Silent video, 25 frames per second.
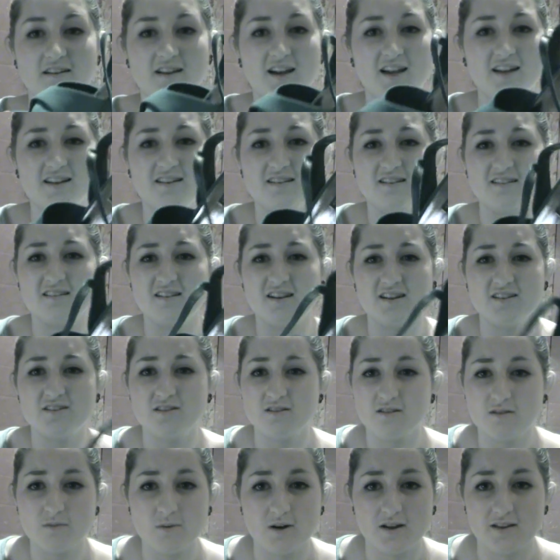And I
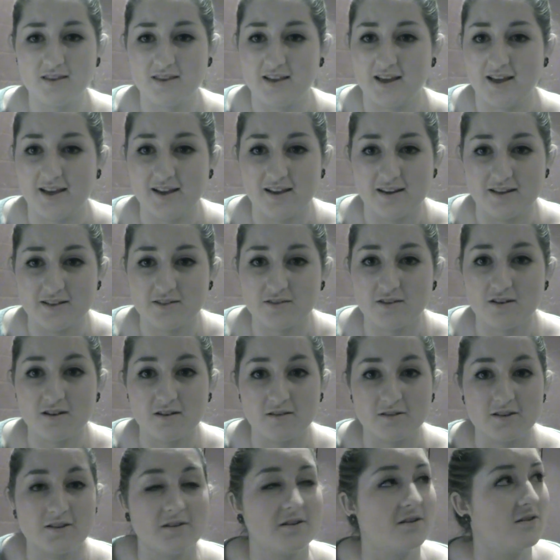don't know what the hell is wrong
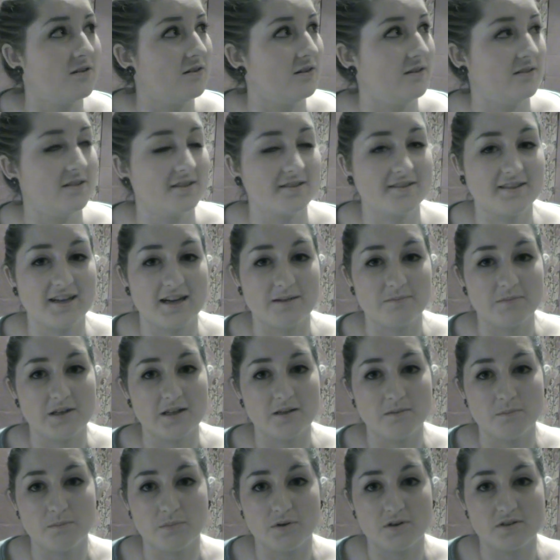with the colour in this
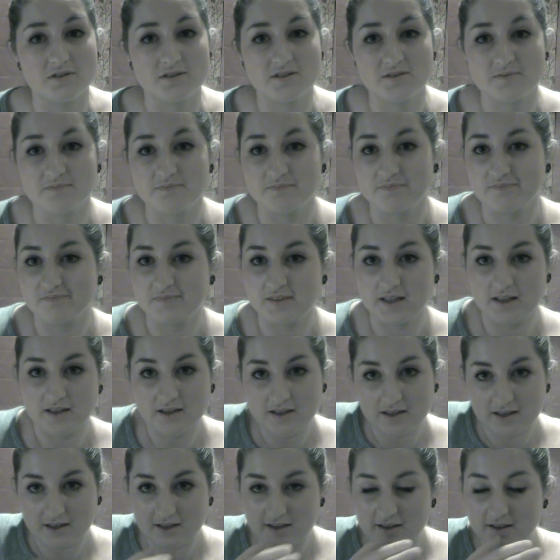camera, but
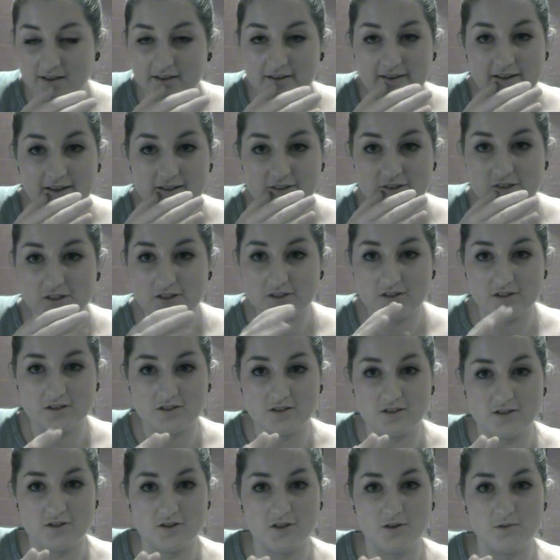it just
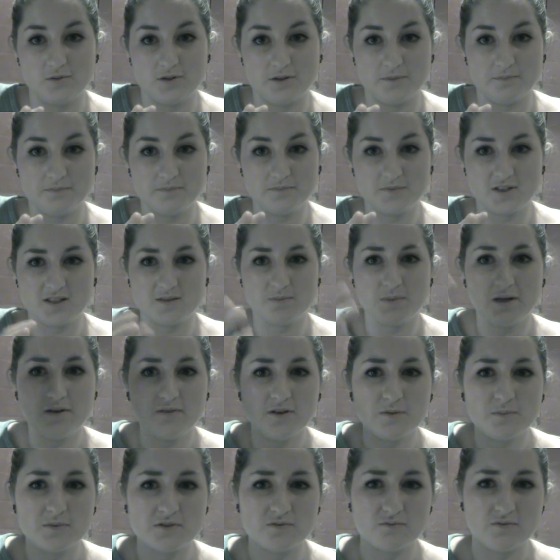doesn't show them. Because my
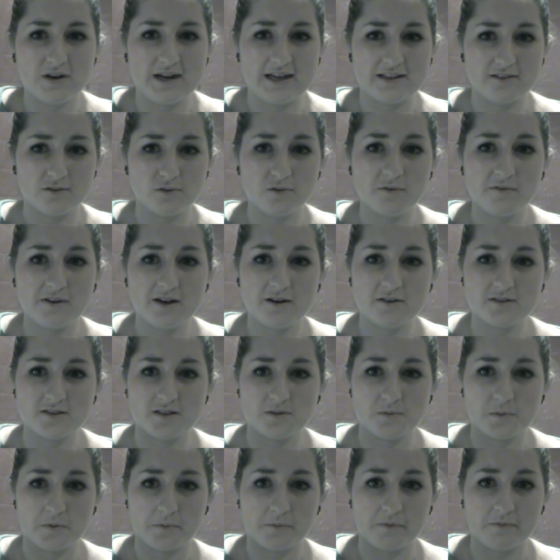room is red. Those flowers are
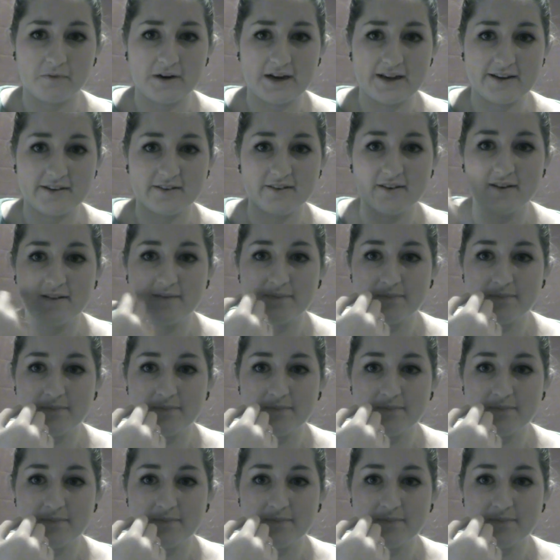supposed to be red.